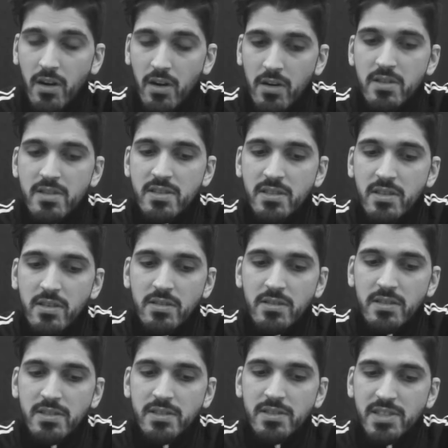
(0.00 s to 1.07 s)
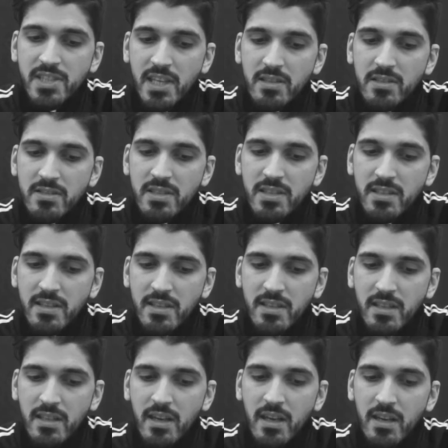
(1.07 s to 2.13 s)
Arsenal, Chelsea,
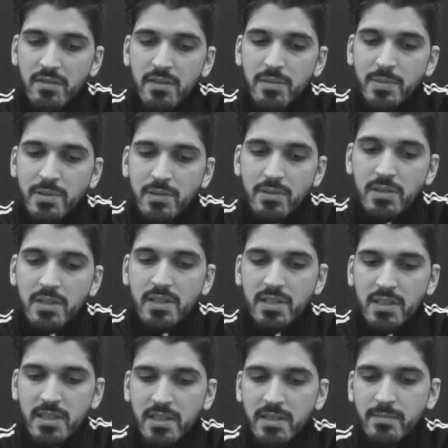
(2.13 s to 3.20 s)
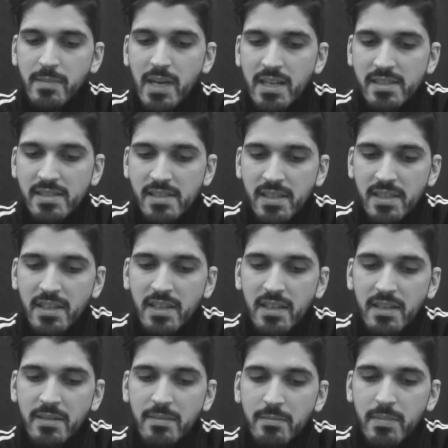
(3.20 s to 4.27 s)
Liverpool, Man
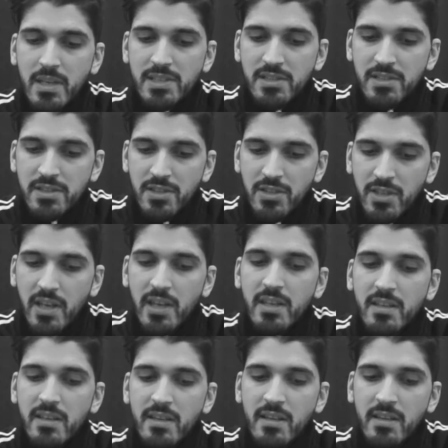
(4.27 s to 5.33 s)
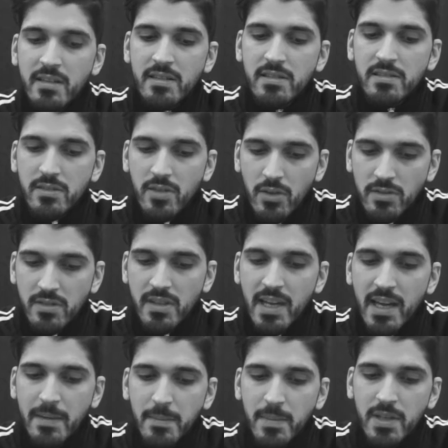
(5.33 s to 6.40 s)
City, Manchester United,
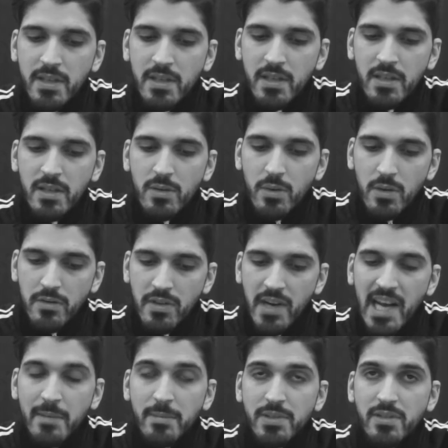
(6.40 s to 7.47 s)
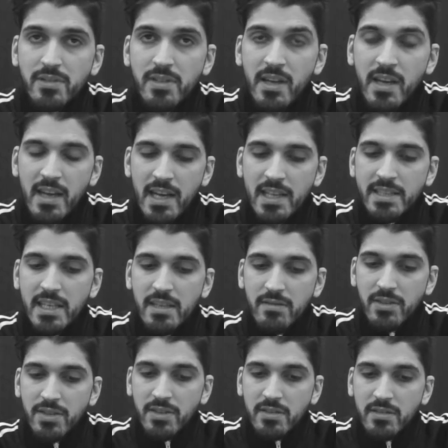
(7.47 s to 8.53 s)
Tottenham, Wolverhampton and
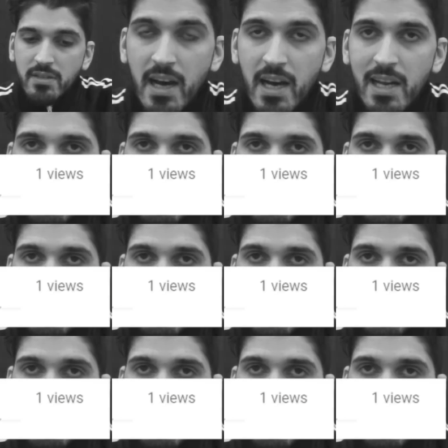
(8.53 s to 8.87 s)
Everton. I